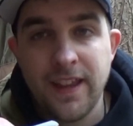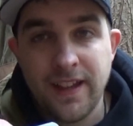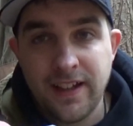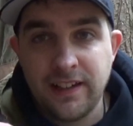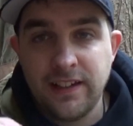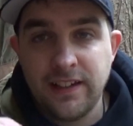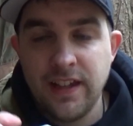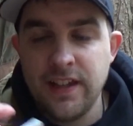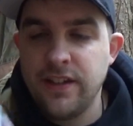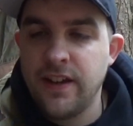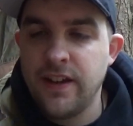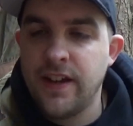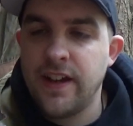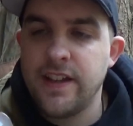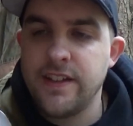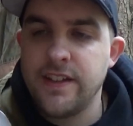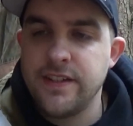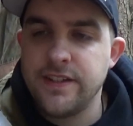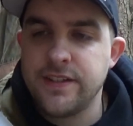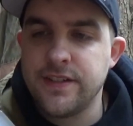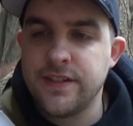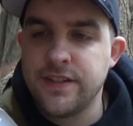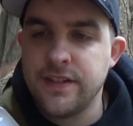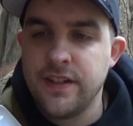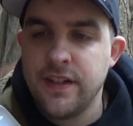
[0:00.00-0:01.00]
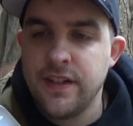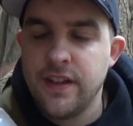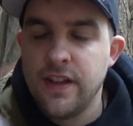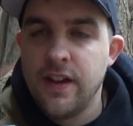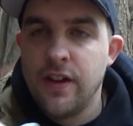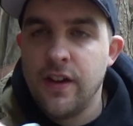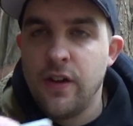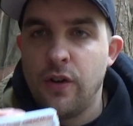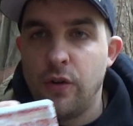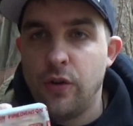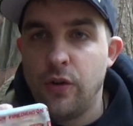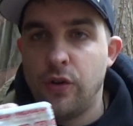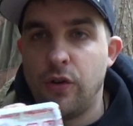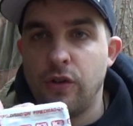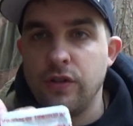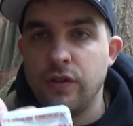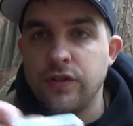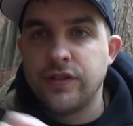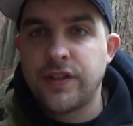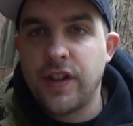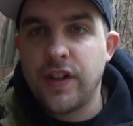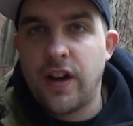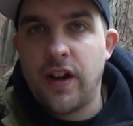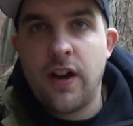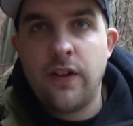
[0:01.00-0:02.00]
clean your hands, or
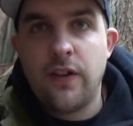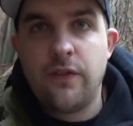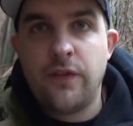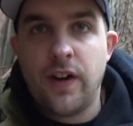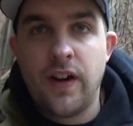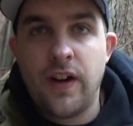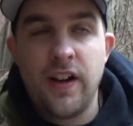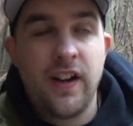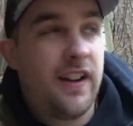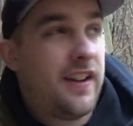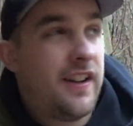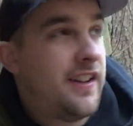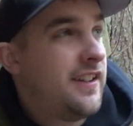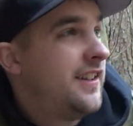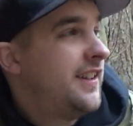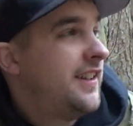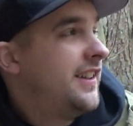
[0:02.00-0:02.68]
start a fire